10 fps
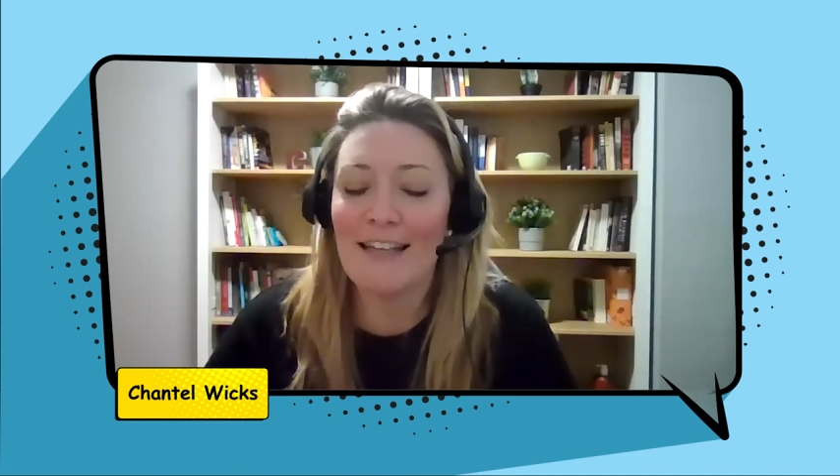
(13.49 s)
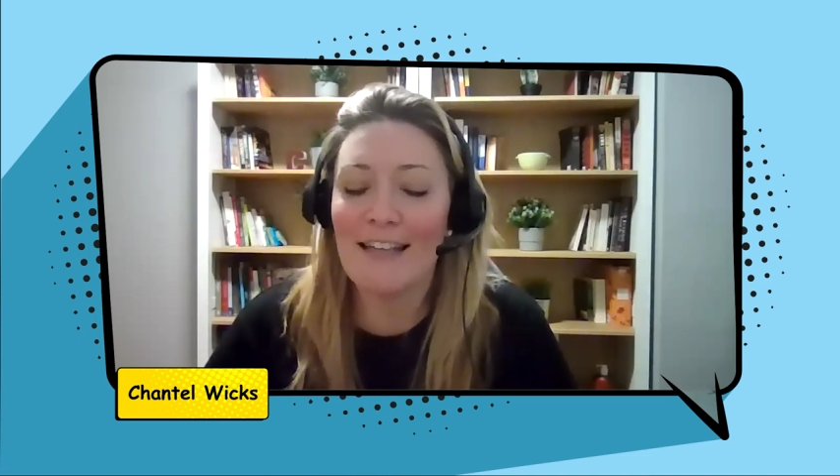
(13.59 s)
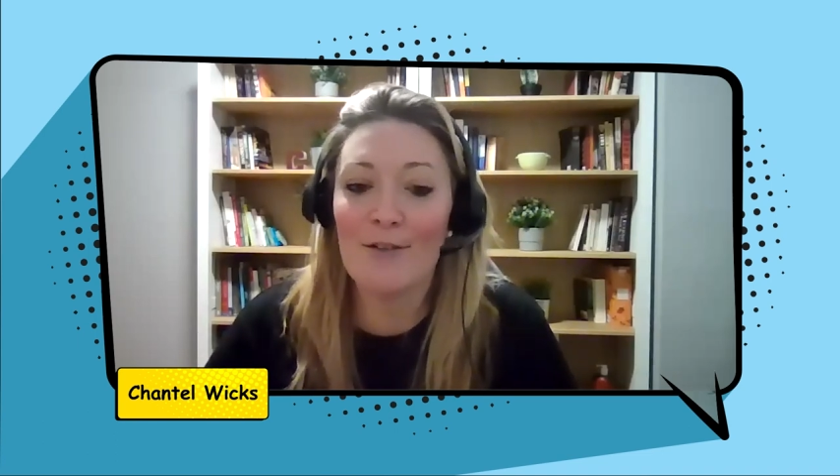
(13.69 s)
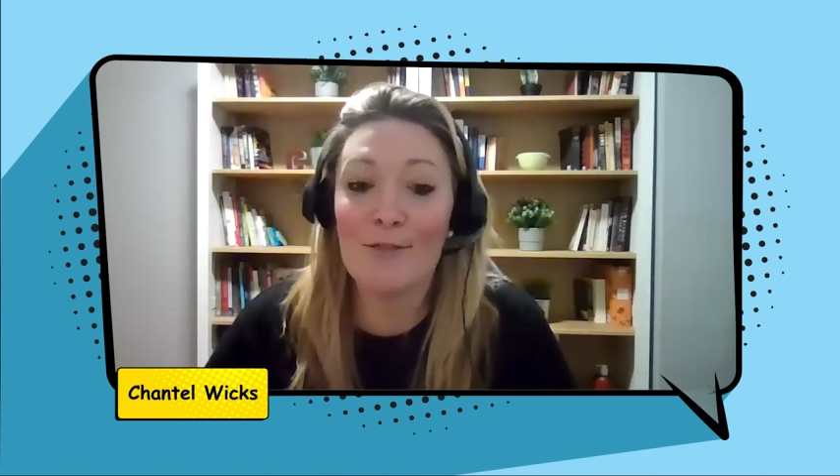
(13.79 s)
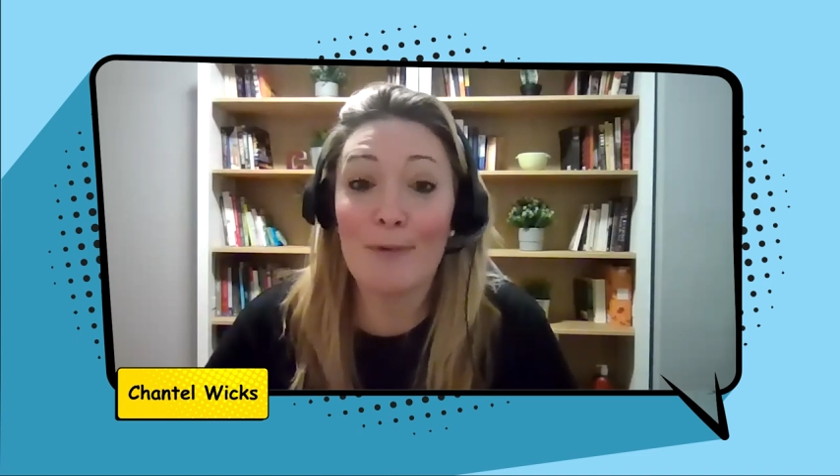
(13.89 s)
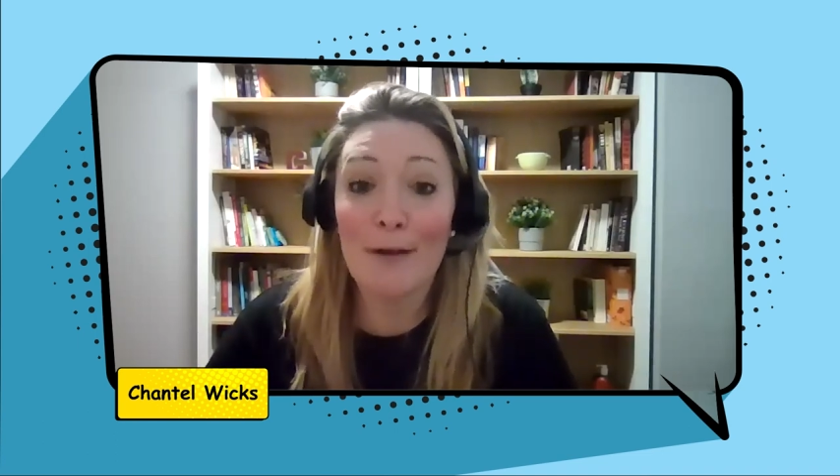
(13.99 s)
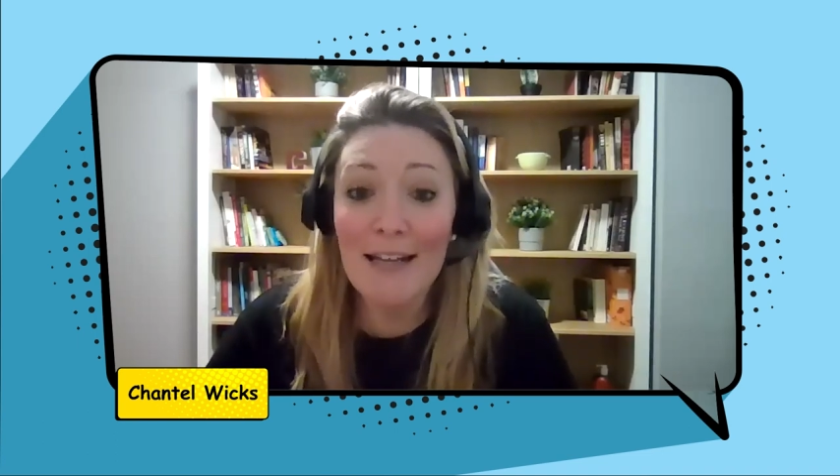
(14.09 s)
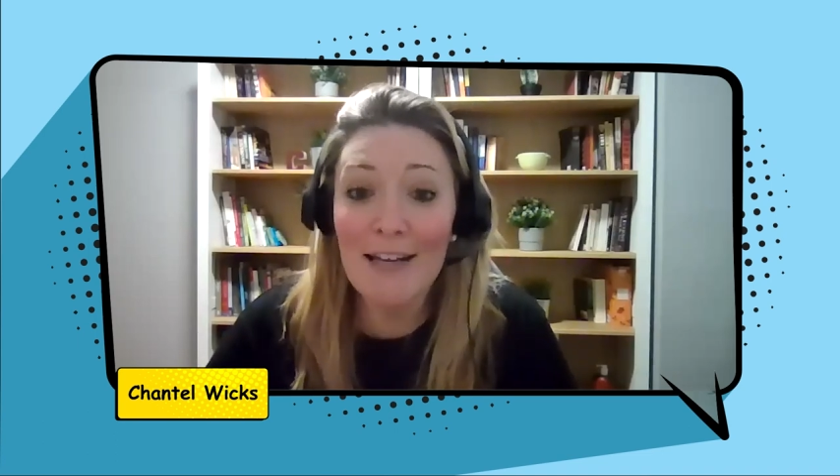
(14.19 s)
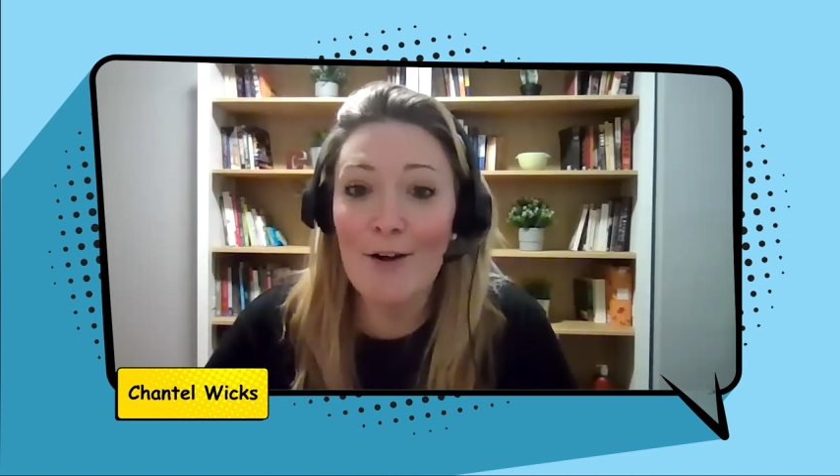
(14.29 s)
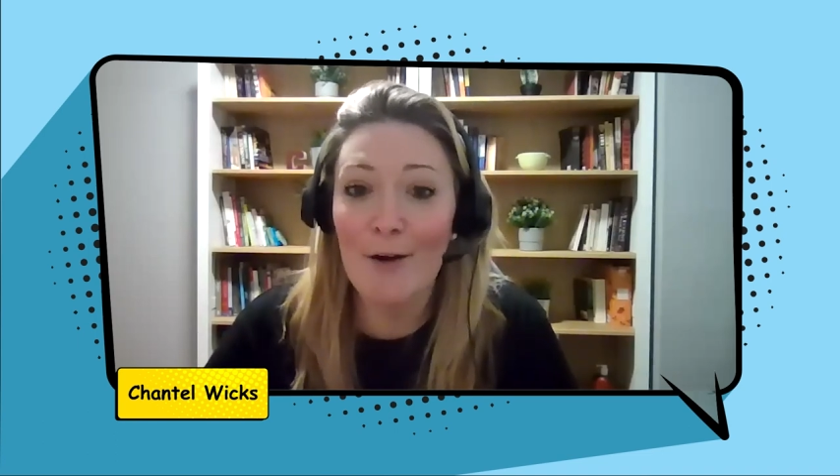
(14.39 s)
today who's
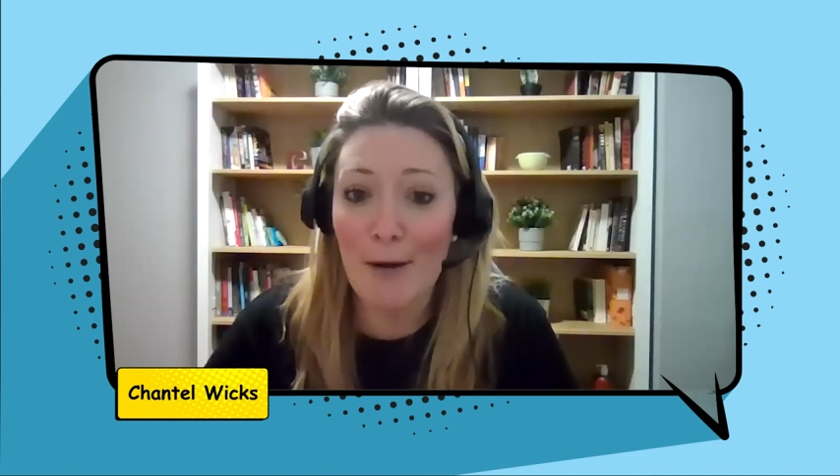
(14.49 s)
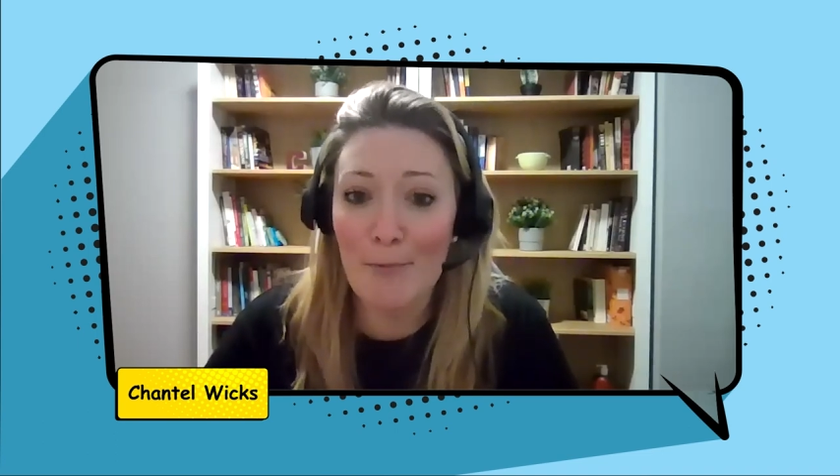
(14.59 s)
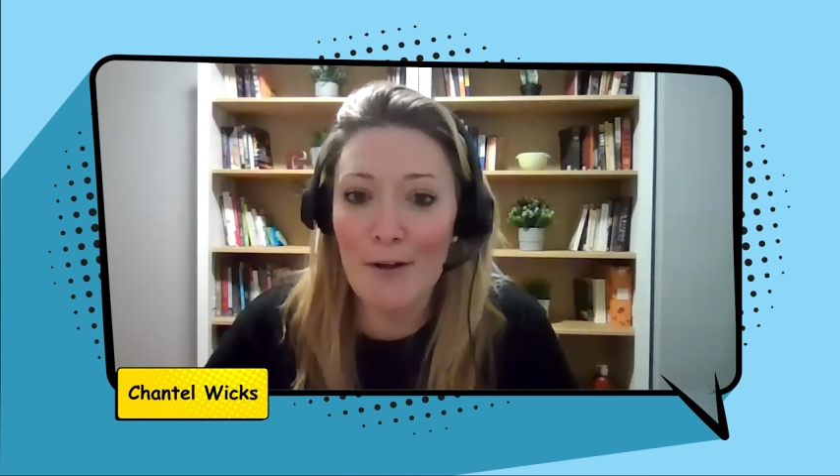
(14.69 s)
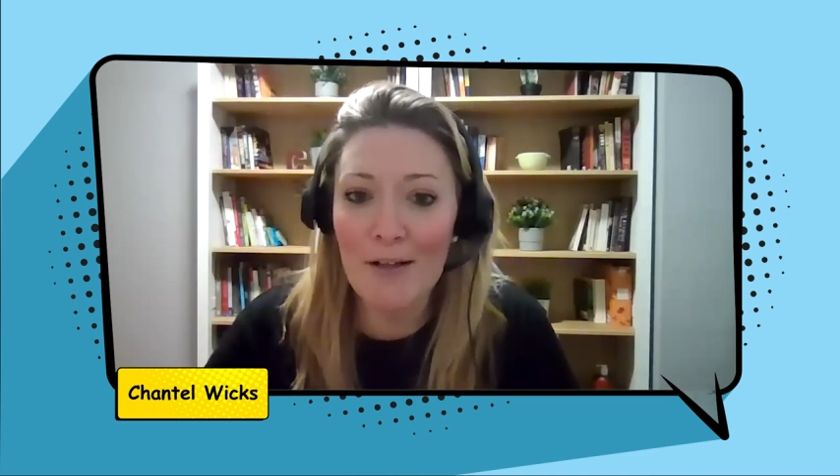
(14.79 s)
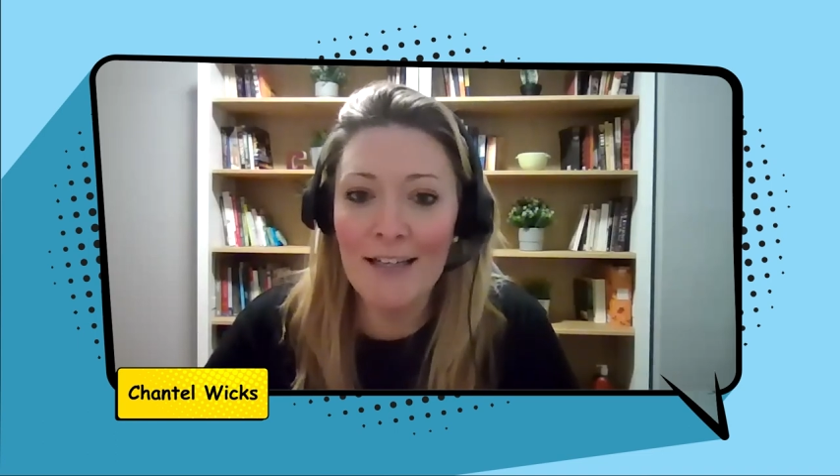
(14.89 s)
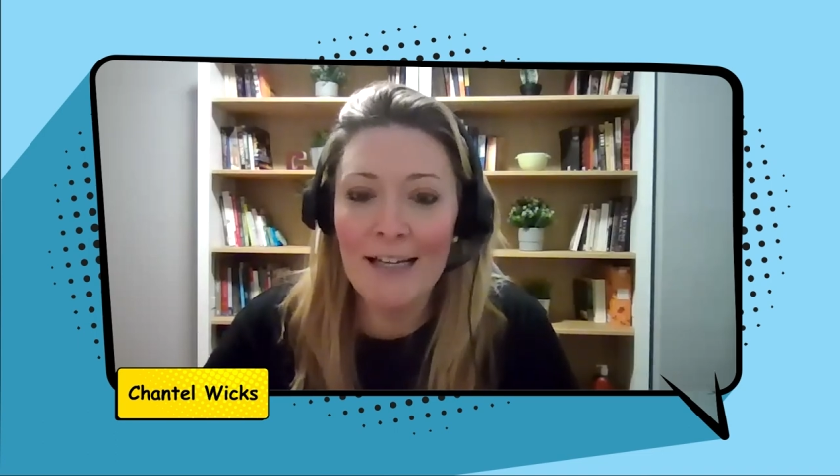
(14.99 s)
pretty incredible.